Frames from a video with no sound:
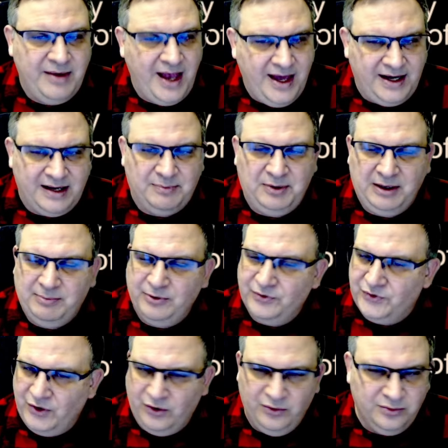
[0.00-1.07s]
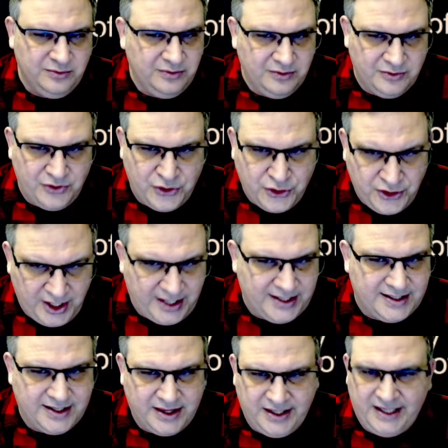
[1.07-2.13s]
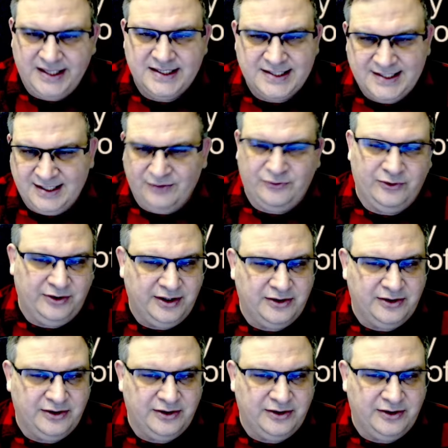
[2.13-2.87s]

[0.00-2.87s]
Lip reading: Any people don't think things differently.